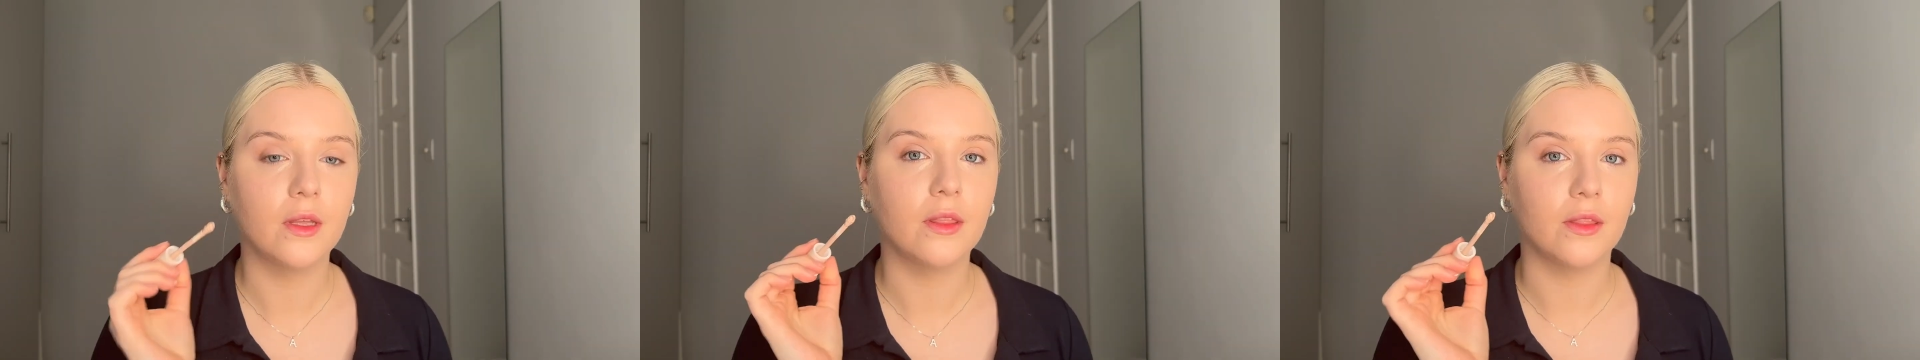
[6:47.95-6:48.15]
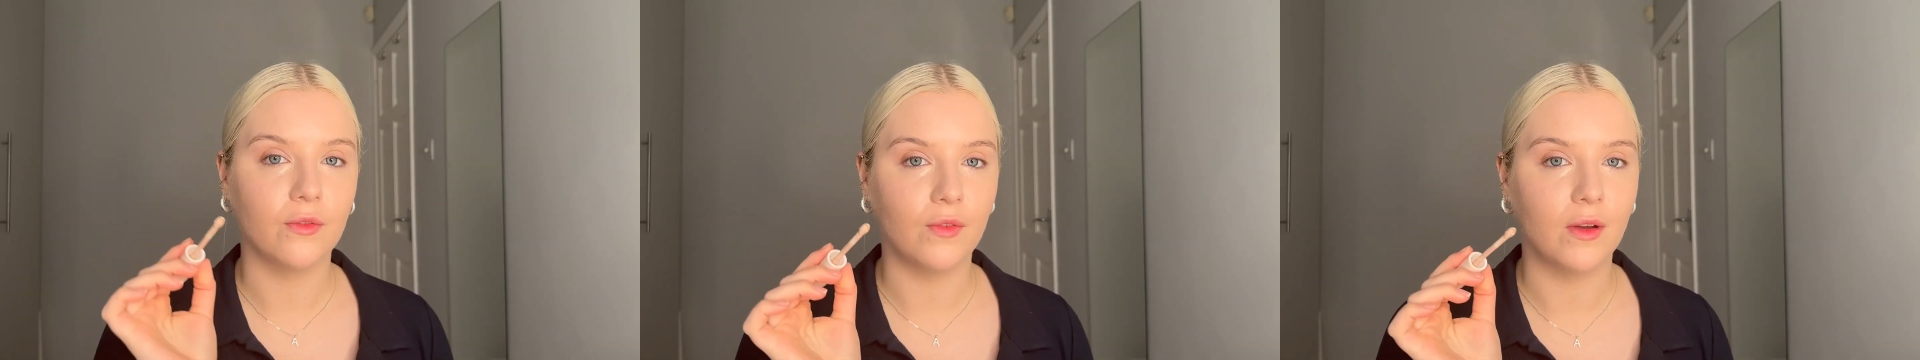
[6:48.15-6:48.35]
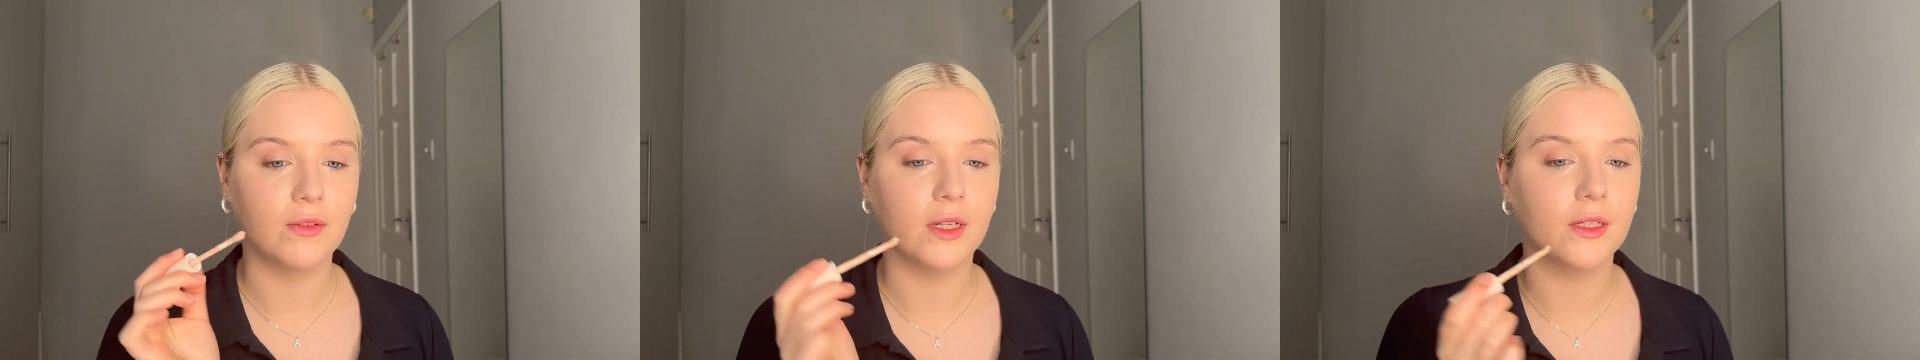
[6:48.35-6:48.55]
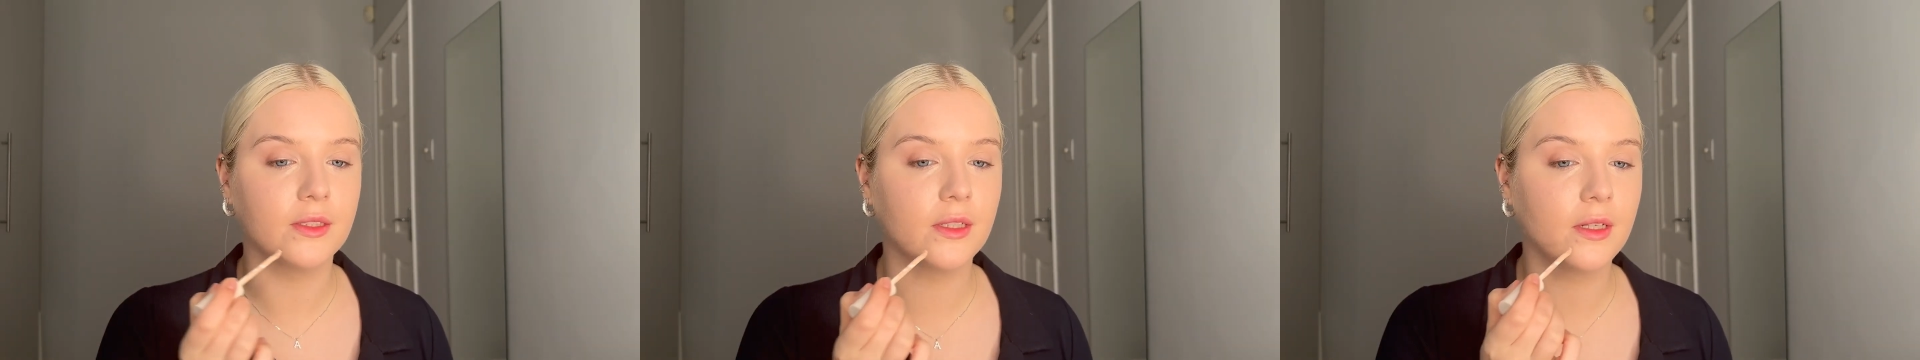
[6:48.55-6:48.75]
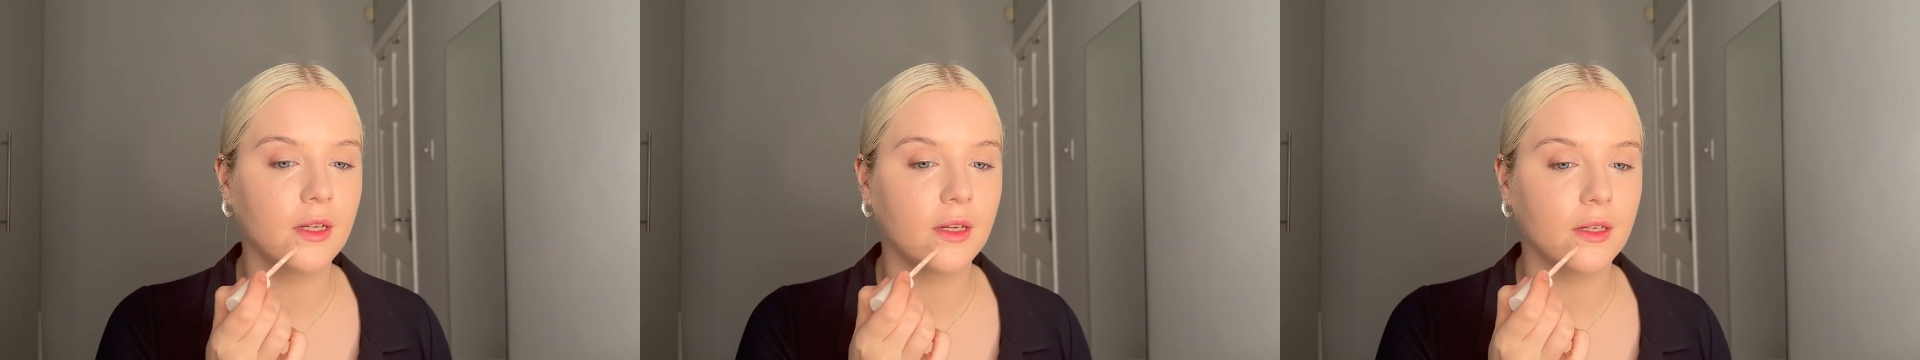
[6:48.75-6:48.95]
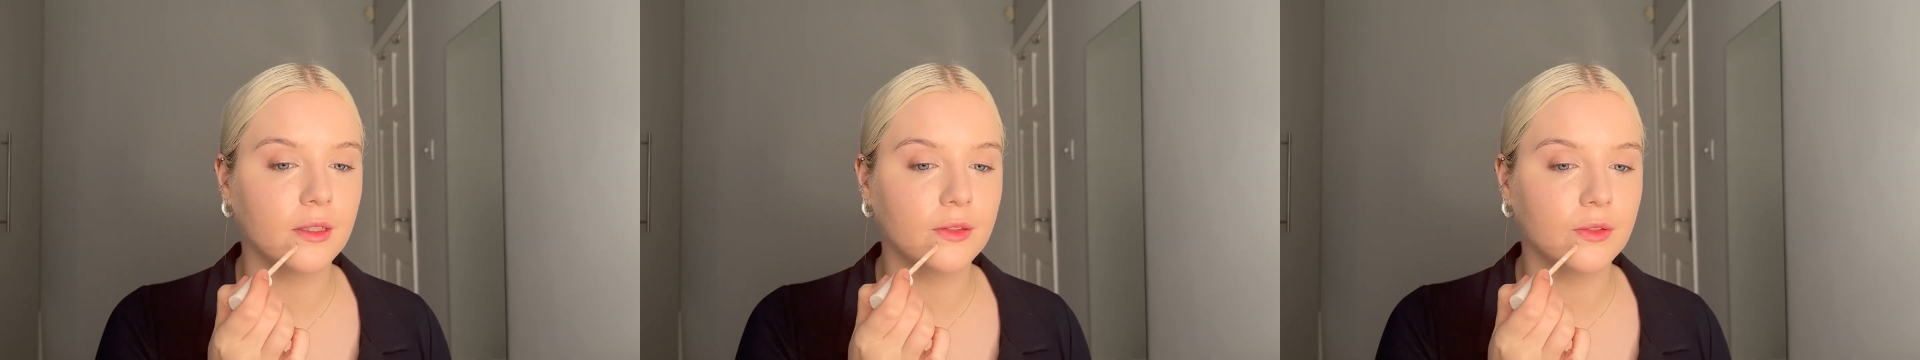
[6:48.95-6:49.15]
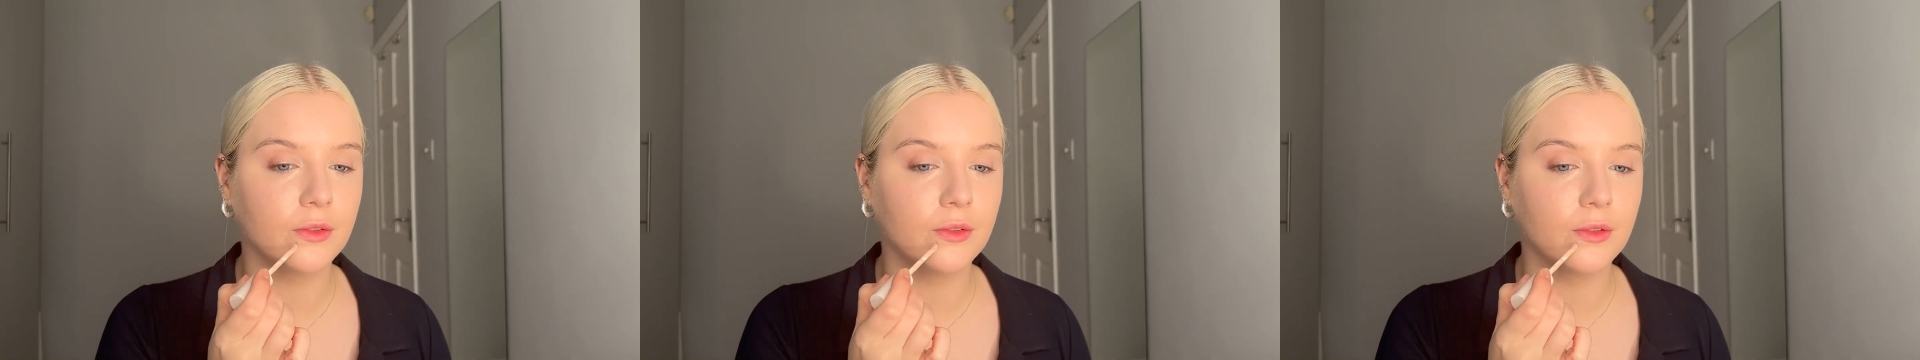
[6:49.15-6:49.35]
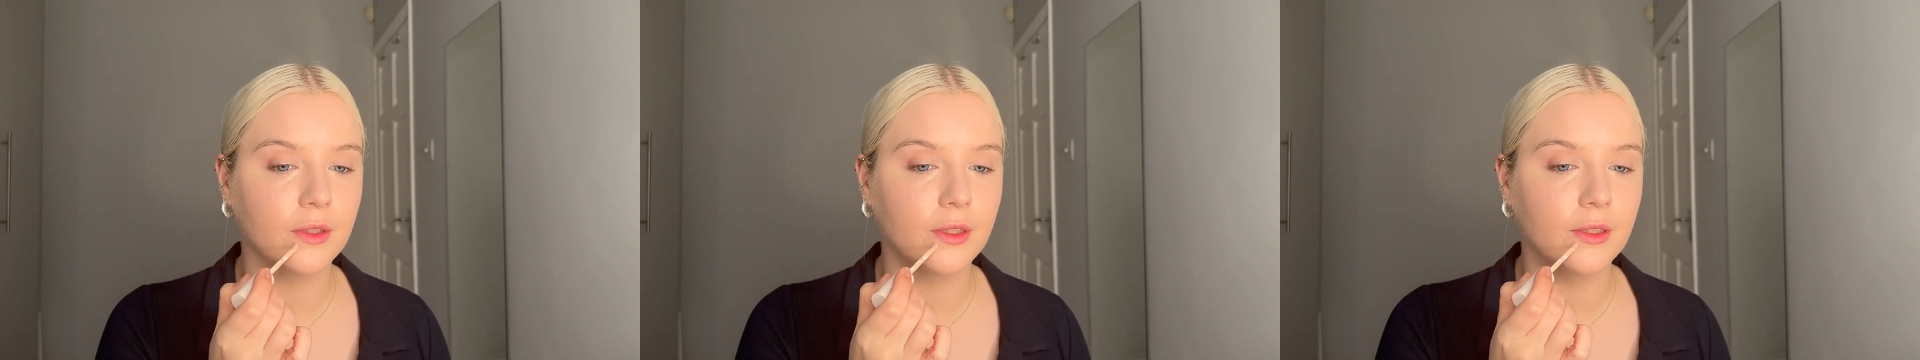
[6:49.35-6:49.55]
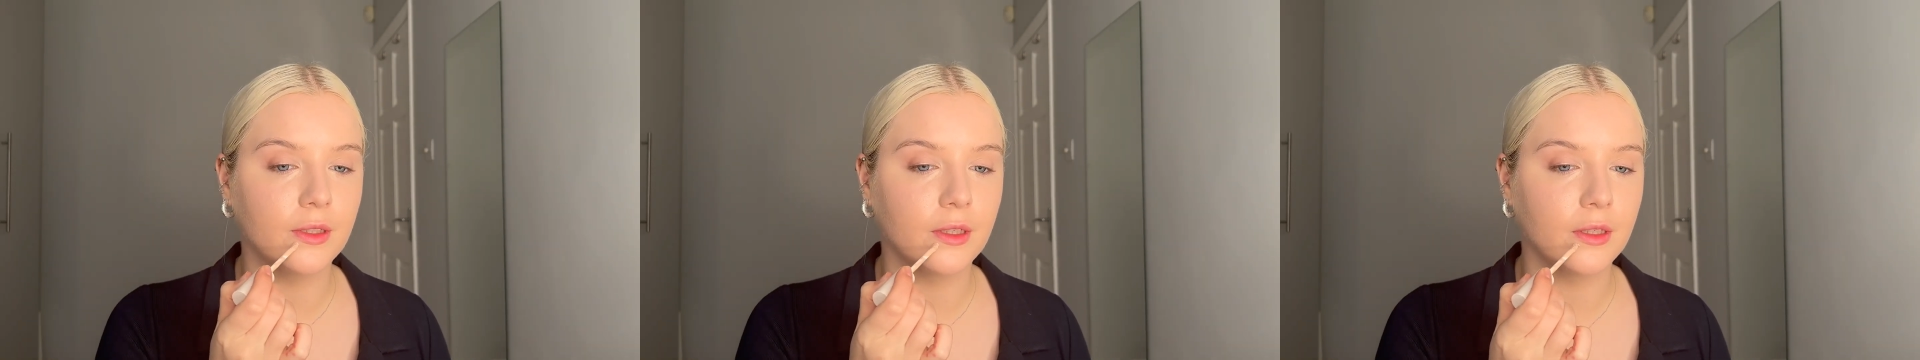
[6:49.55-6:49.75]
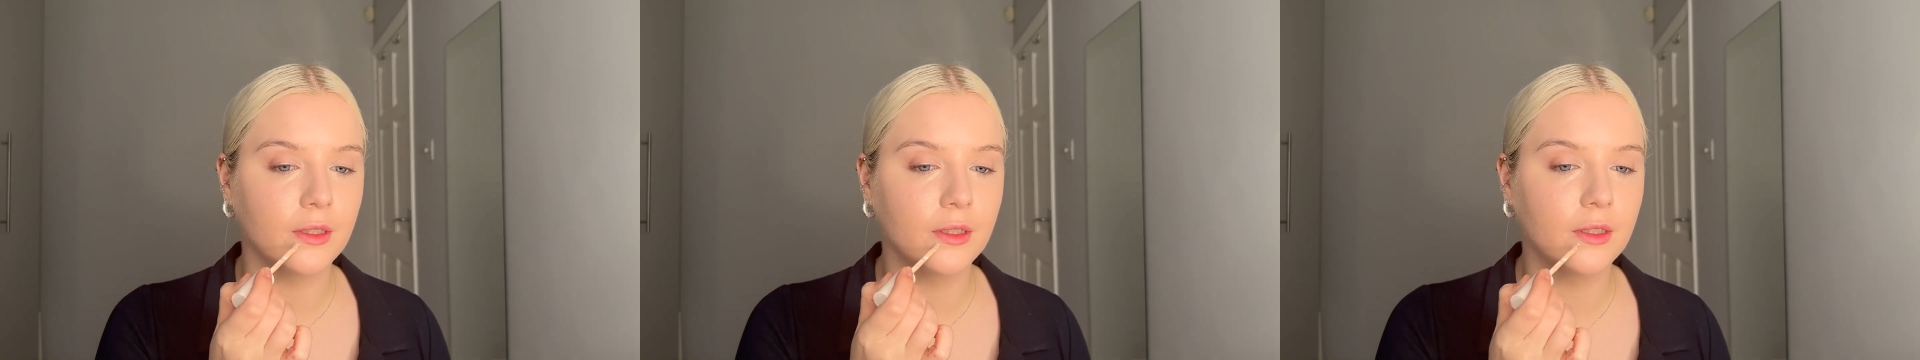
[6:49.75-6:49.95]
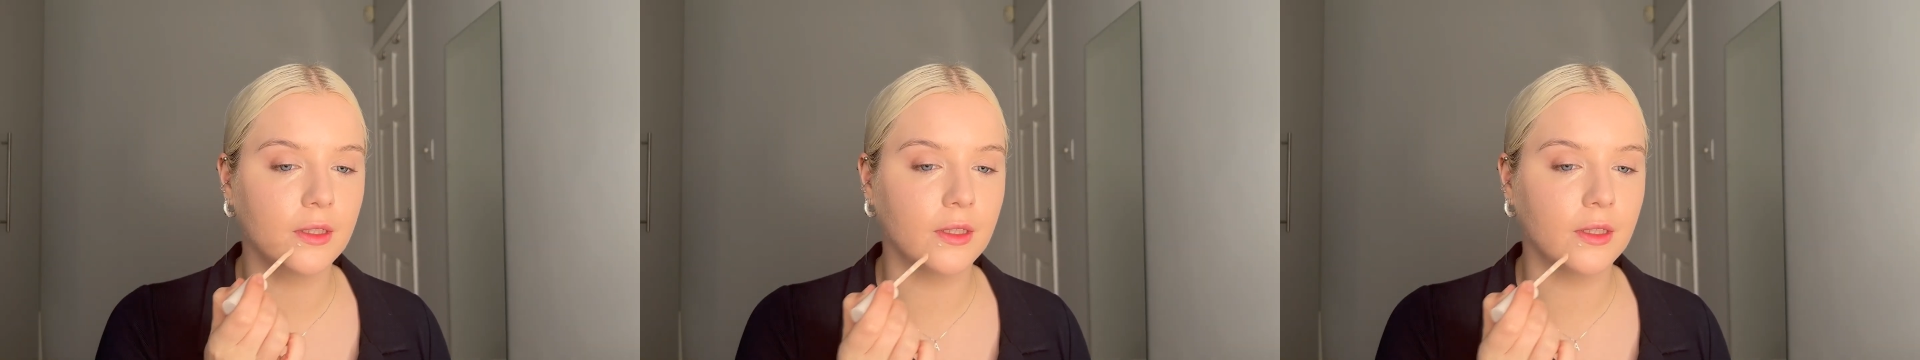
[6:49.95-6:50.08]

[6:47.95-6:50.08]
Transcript: The foundation has already done